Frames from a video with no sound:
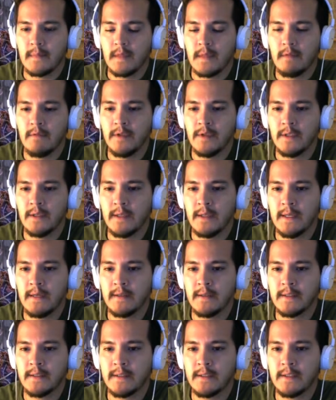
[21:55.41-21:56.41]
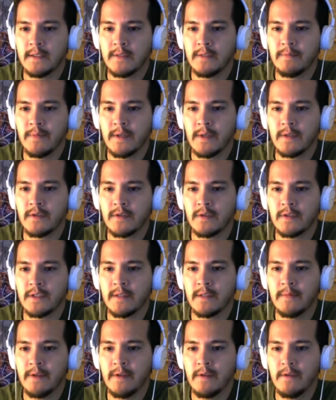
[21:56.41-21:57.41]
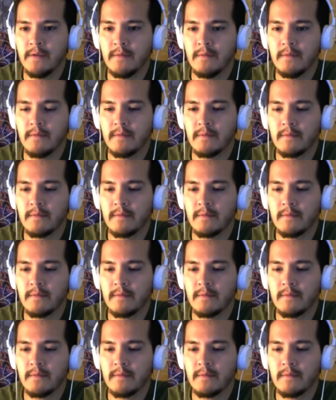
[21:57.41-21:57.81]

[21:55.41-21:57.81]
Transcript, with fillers: which allows us to special summon you.